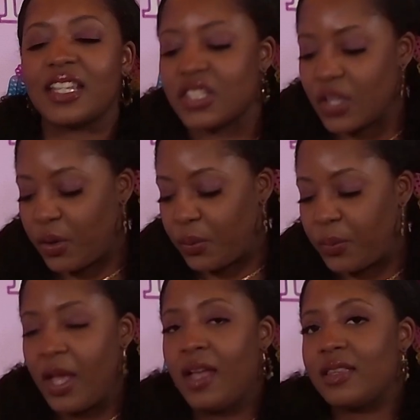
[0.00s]
So
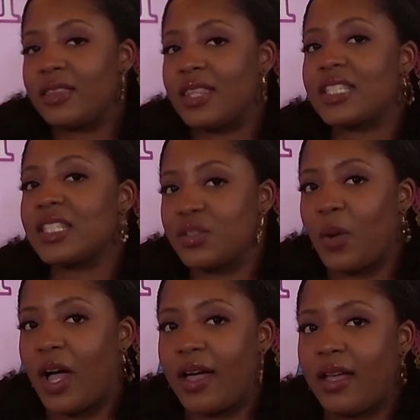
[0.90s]
this is
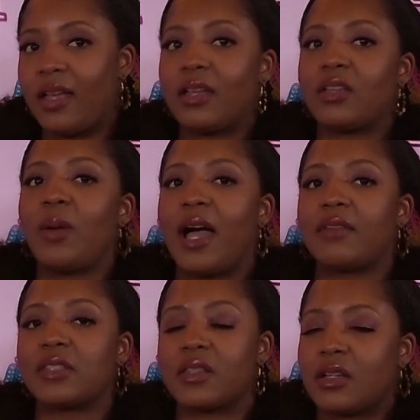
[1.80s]
why you have to
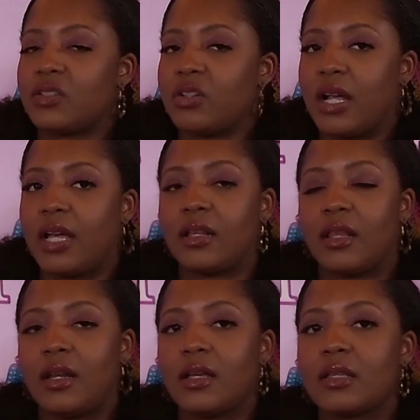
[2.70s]
look at your
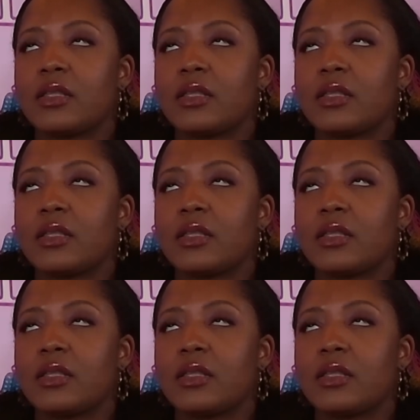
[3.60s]
analytics.